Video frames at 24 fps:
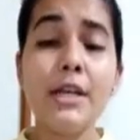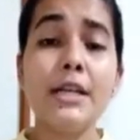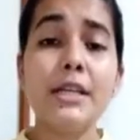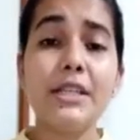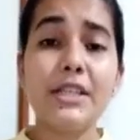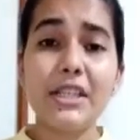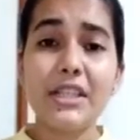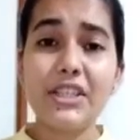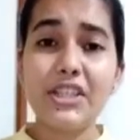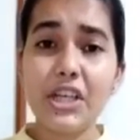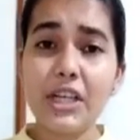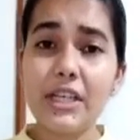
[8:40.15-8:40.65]

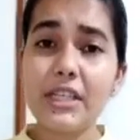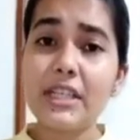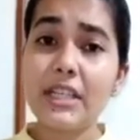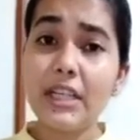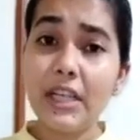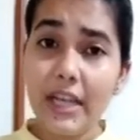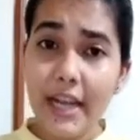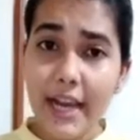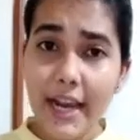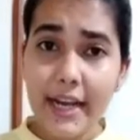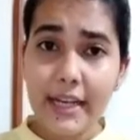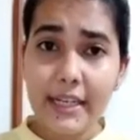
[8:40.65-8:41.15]
such as
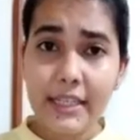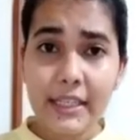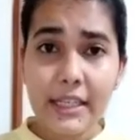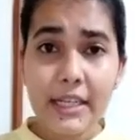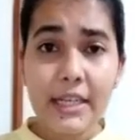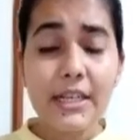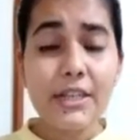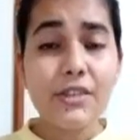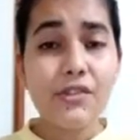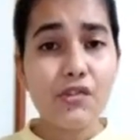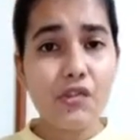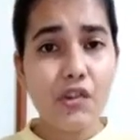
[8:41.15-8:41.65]
lakes,
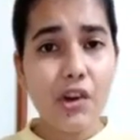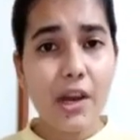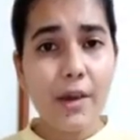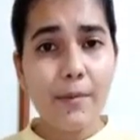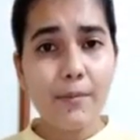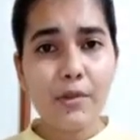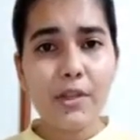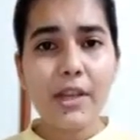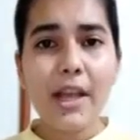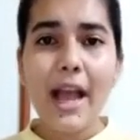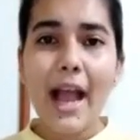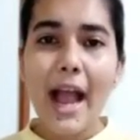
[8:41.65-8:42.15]

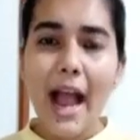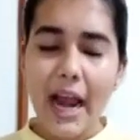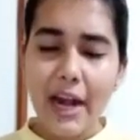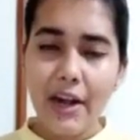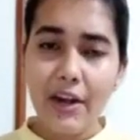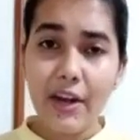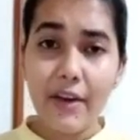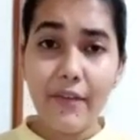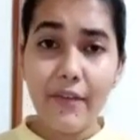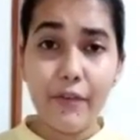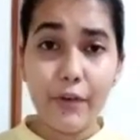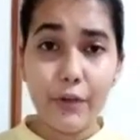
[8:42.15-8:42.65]
streams, and
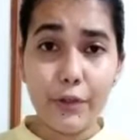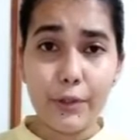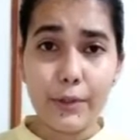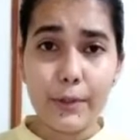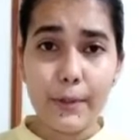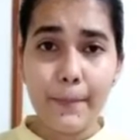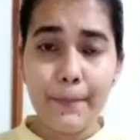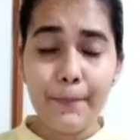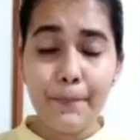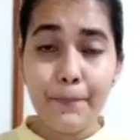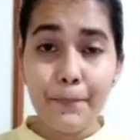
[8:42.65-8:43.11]
rivers.